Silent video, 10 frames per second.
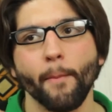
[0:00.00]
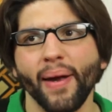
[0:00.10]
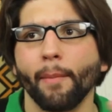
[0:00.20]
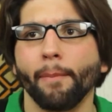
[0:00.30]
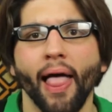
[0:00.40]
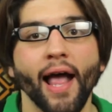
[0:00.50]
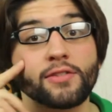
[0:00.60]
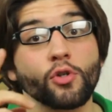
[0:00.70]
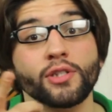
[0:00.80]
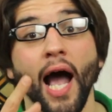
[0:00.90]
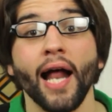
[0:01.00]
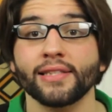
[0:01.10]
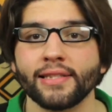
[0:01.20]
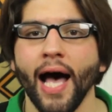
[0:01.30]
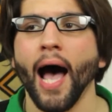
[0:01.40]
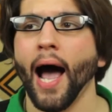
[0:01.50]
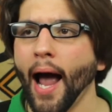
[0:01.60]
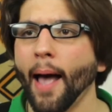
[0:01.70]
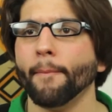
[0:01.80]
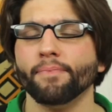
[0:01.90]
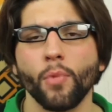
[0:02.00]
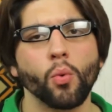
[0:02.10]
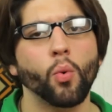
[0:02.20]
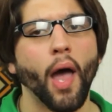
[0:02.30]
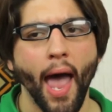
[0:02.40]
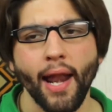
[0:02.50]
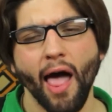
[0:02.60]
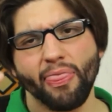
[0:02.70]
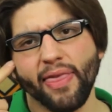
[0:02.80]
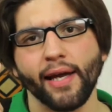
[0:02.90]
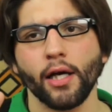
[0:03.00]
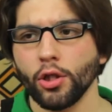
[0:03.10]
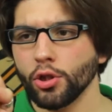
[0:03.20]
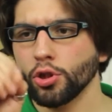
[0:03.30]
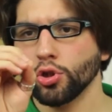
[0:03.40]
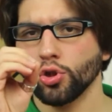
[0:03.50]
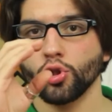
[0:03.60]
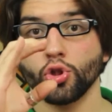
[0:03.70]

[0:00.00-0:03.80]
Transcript: But I have big plans for Dine Sign and I think social media is important for us.